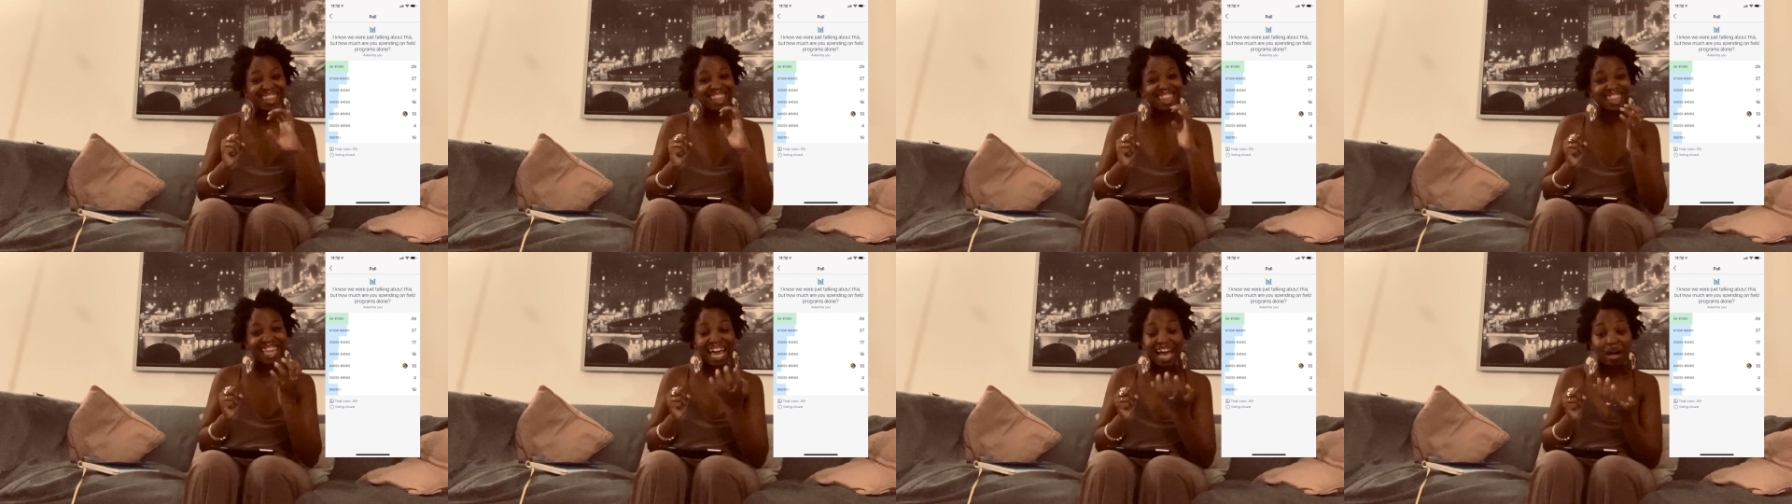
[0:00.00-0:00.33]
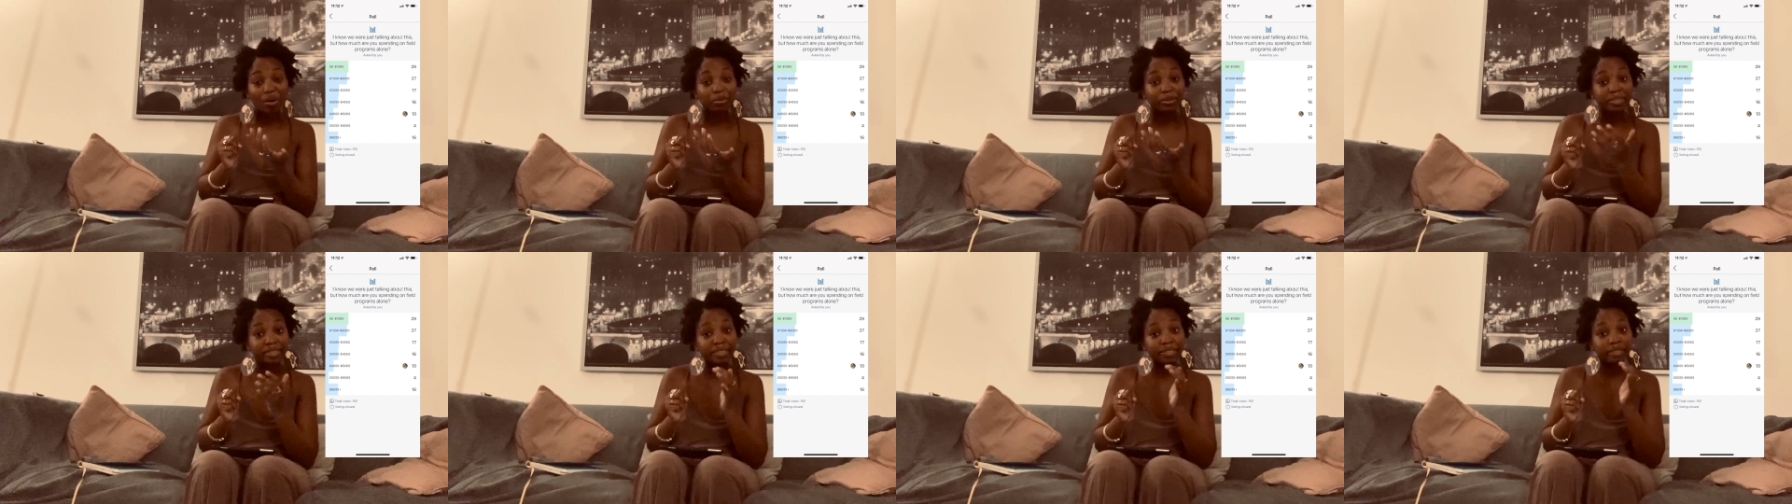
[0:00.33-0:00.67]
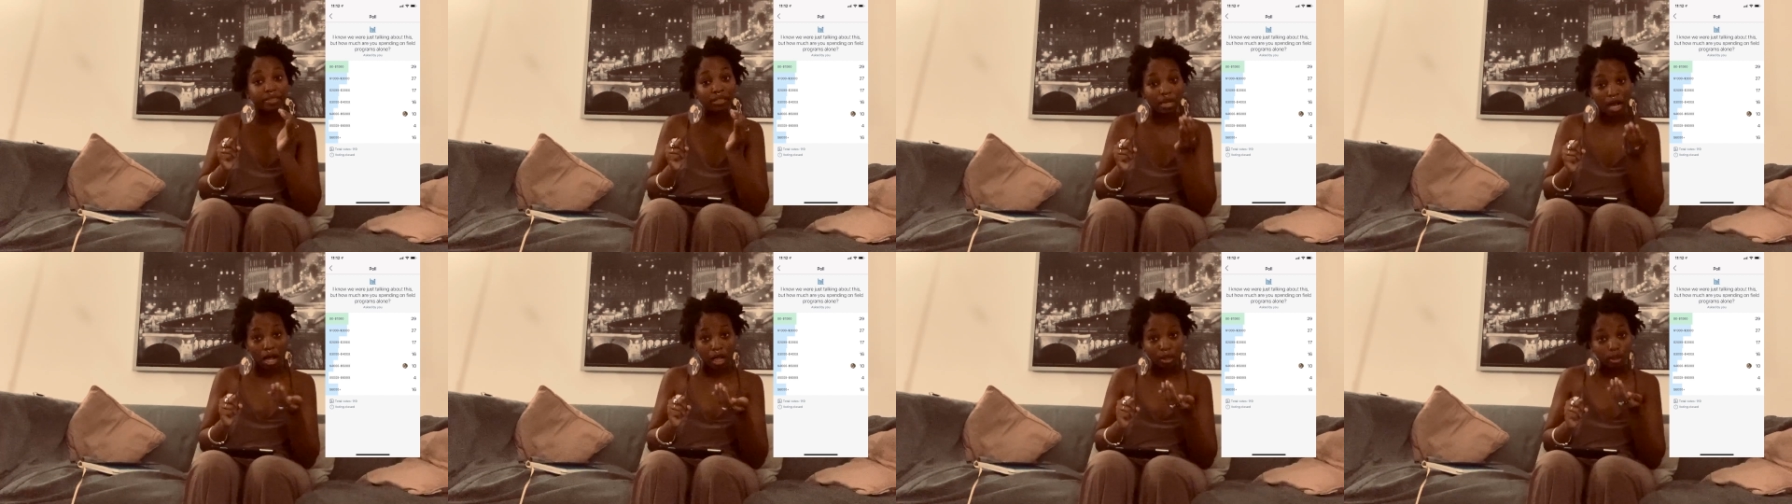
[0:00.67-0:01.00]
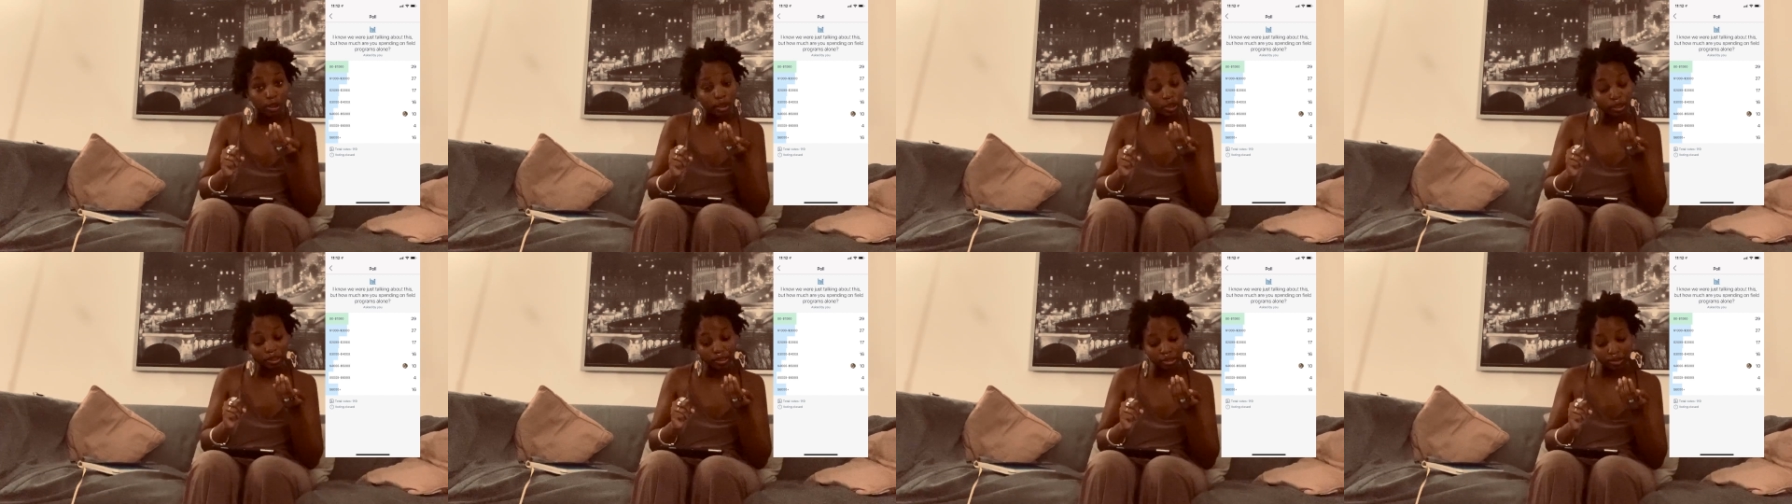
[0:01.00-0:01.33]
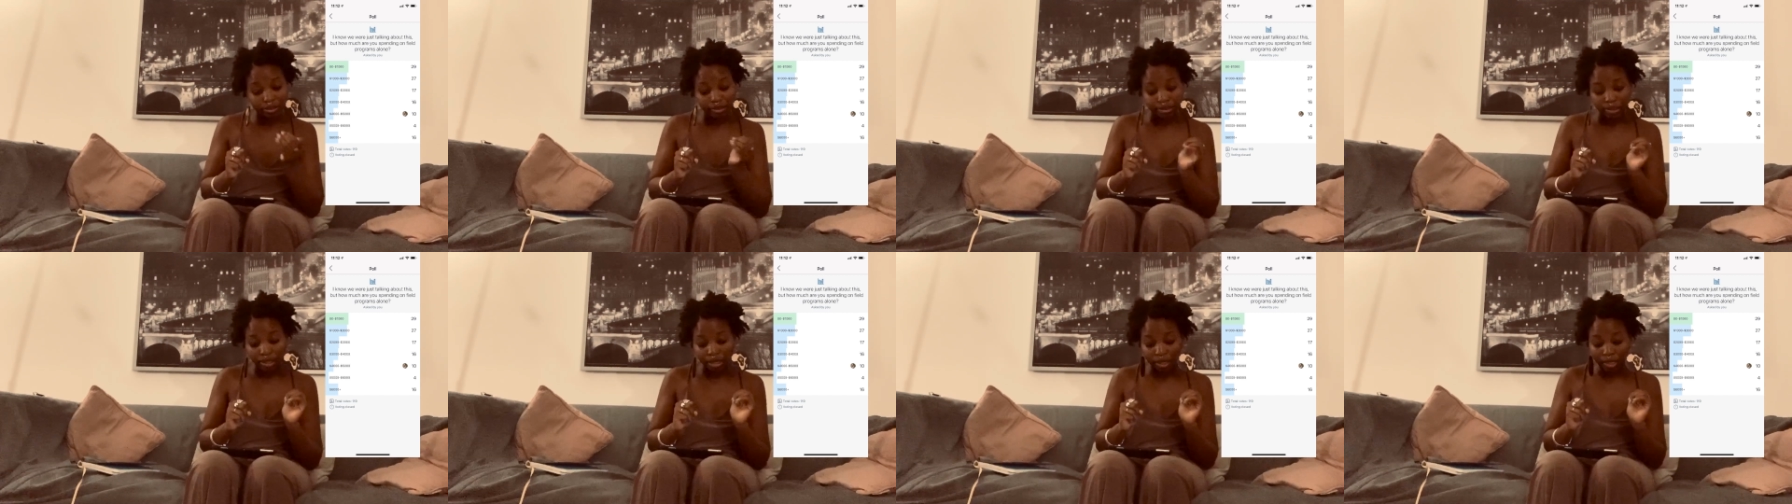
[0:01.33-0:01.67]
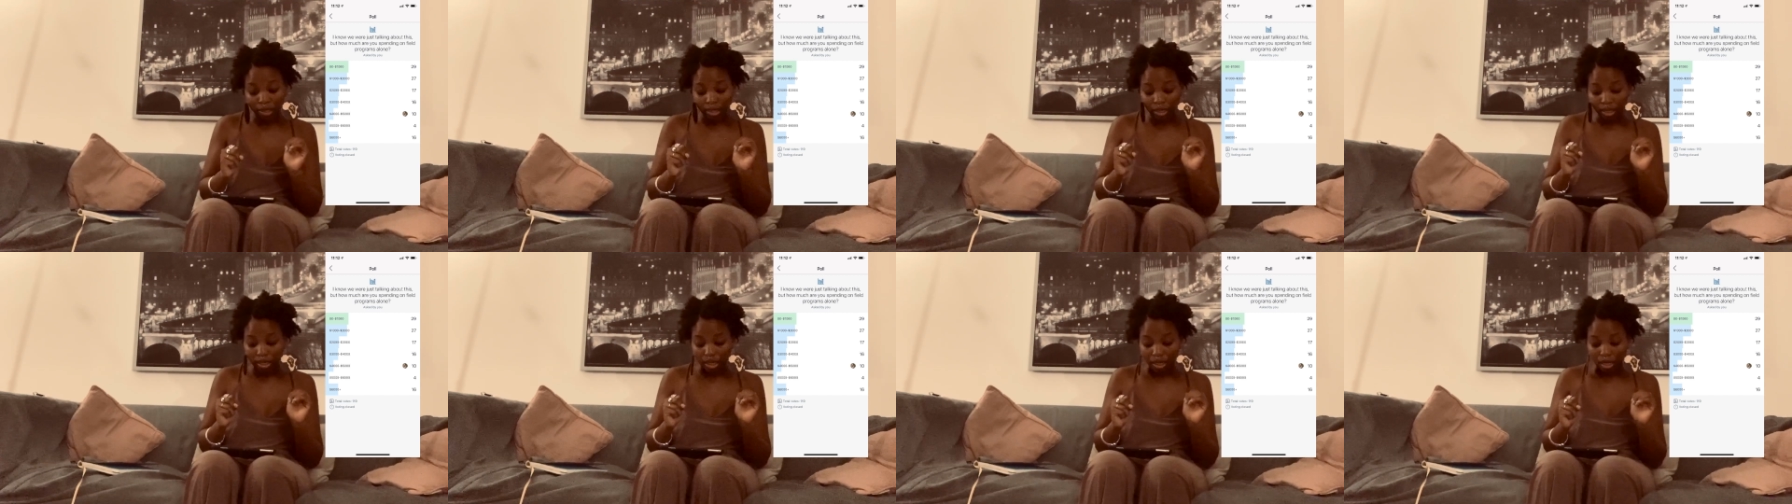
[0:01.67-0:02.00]
$1,000
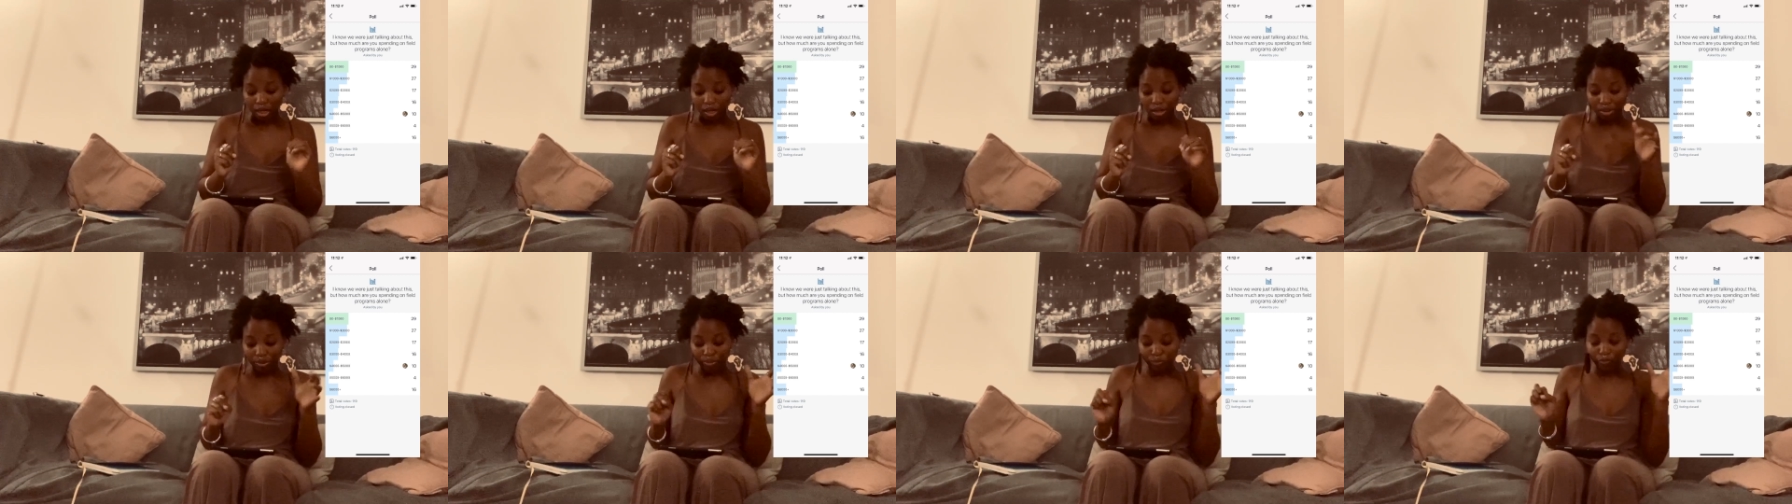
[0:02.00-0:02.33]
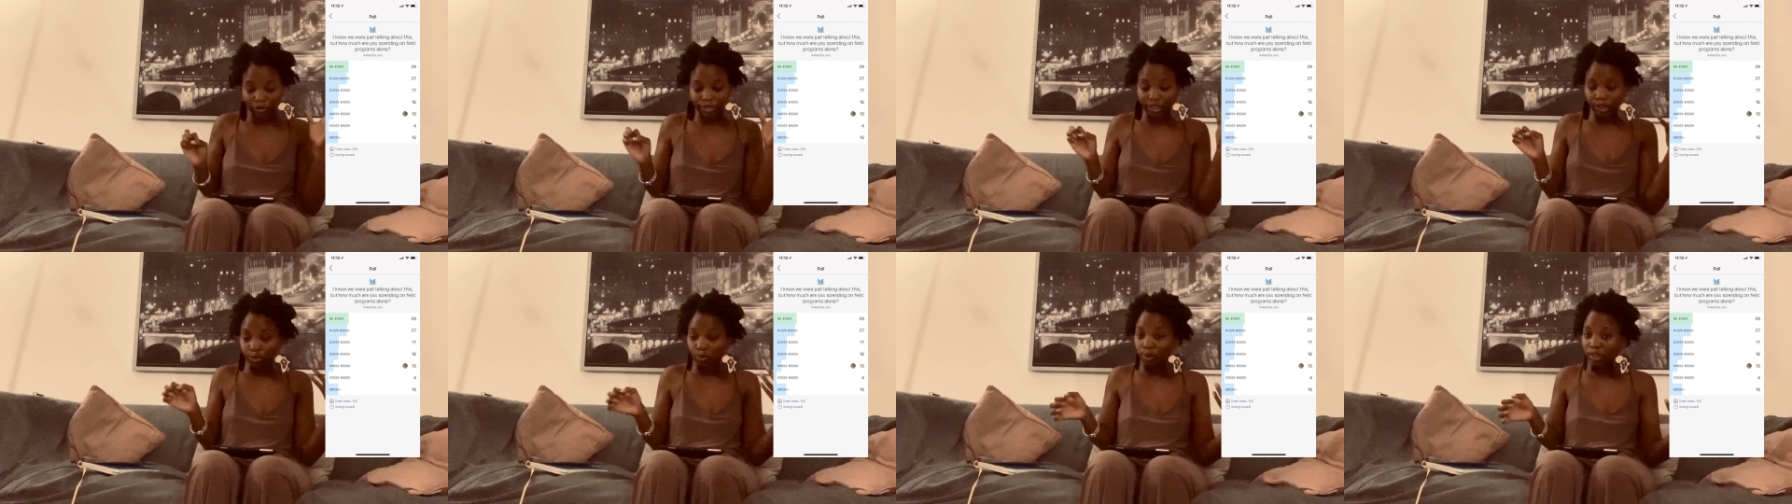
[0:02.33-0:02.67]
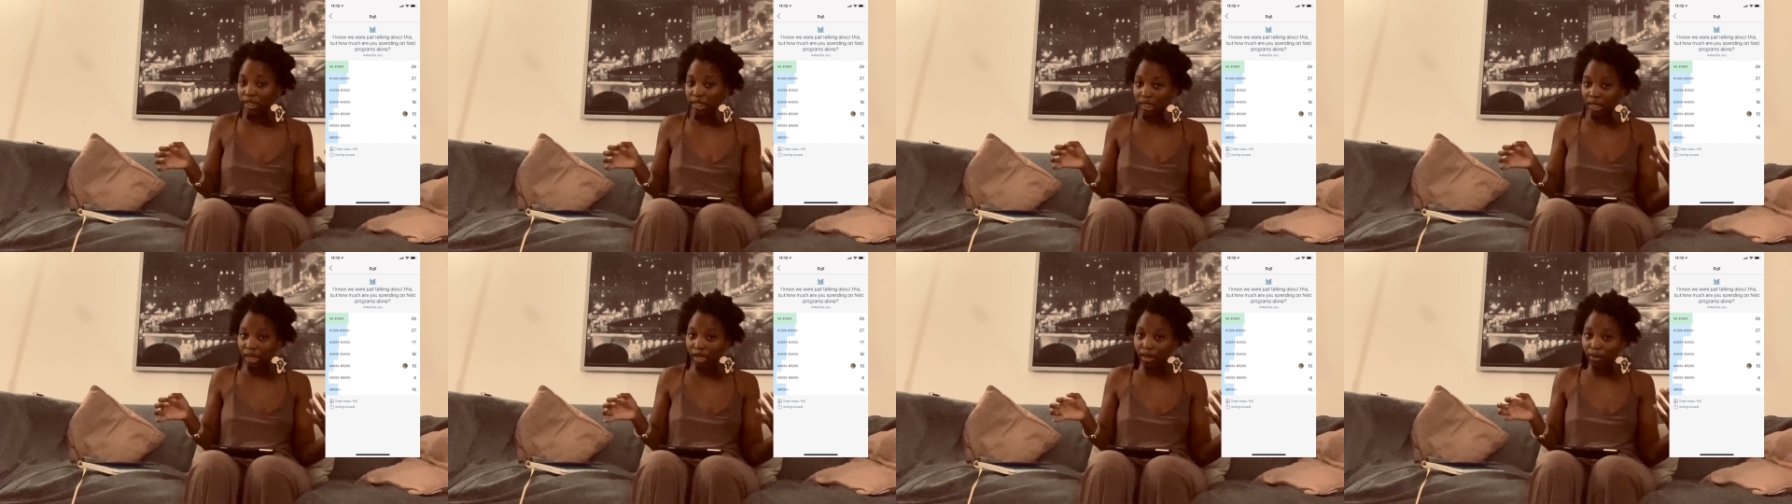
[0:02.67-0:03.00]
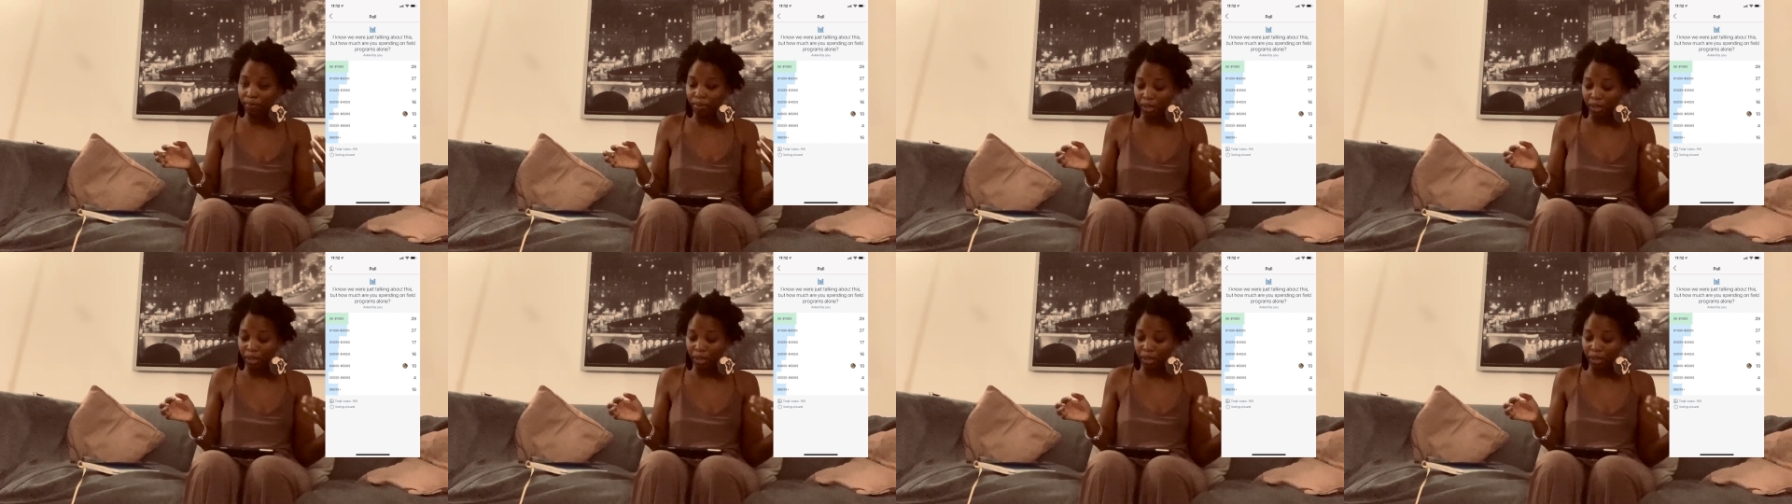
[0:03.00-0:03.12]
with 29